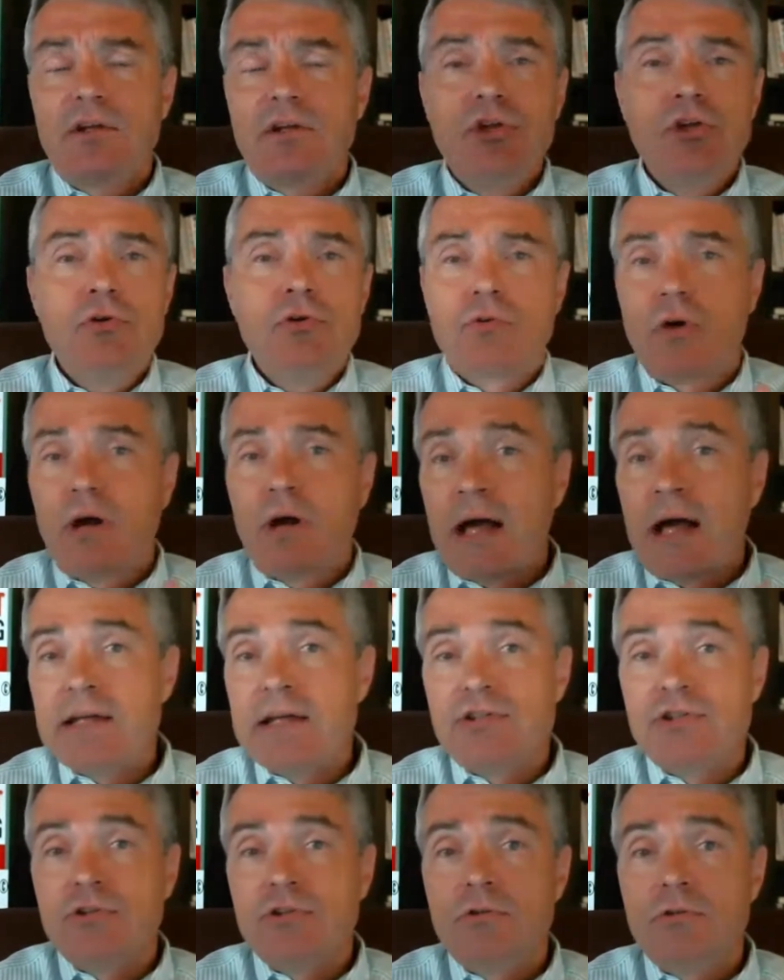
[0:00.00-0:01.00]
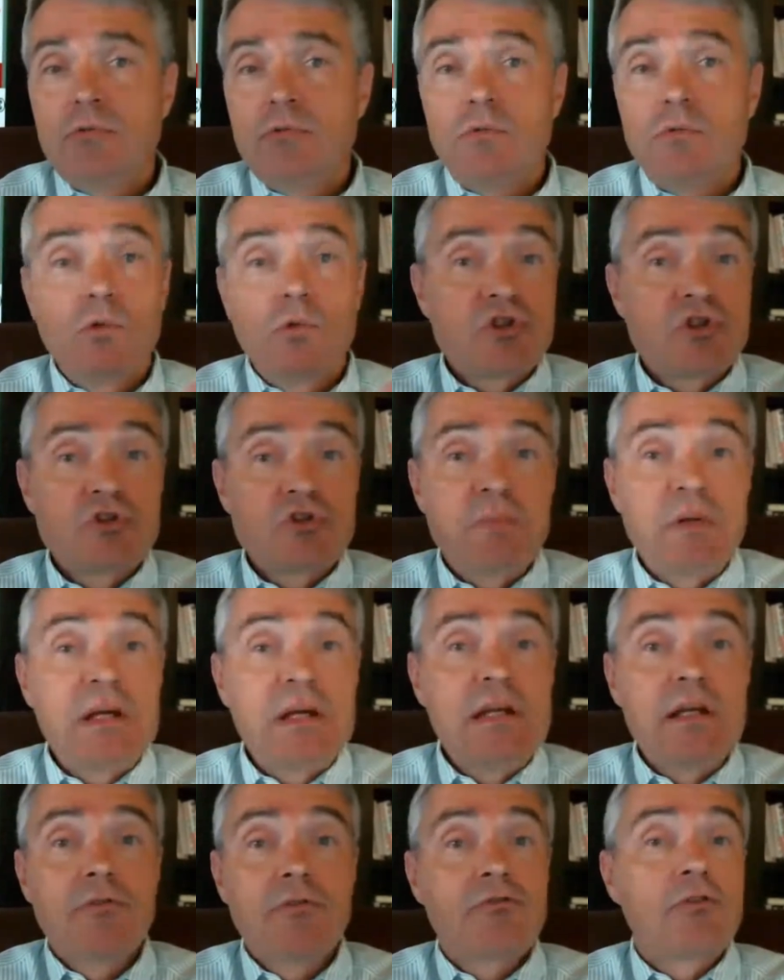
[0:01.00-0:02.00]
you or i do when we're
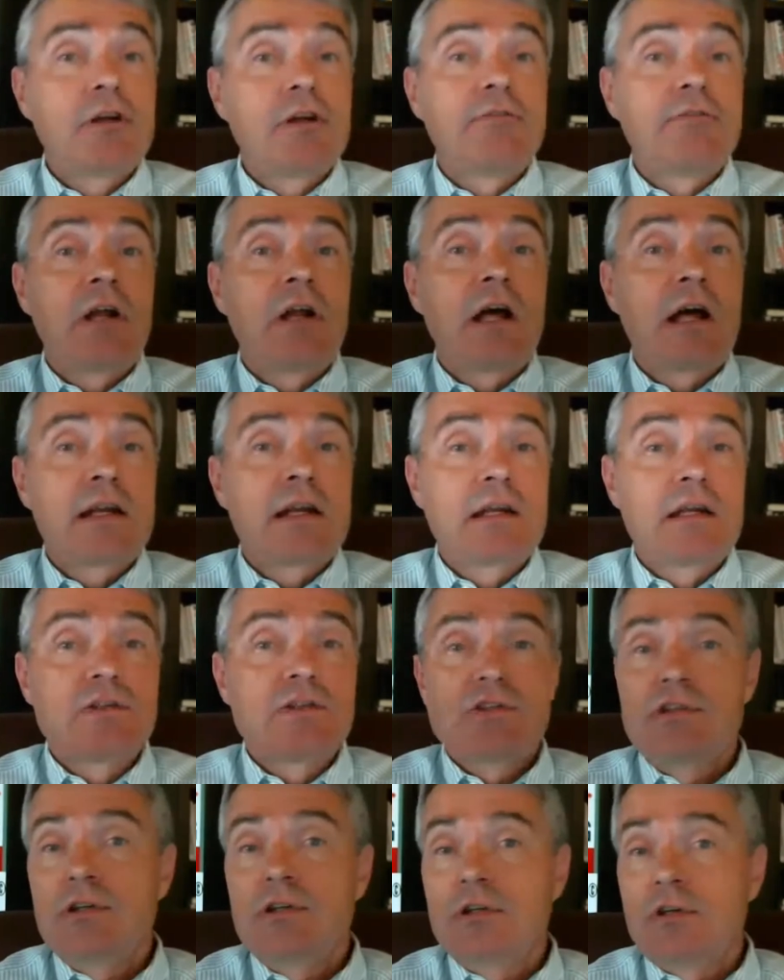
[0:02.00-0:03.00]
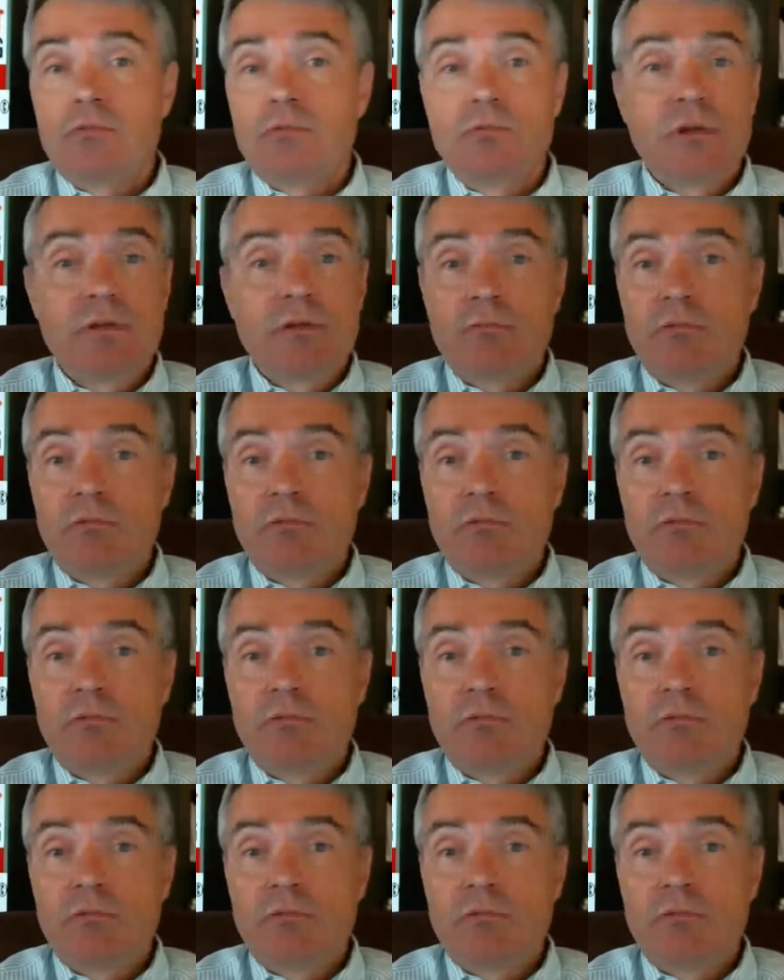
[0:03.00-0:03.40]
speaking in front of an audience you know we,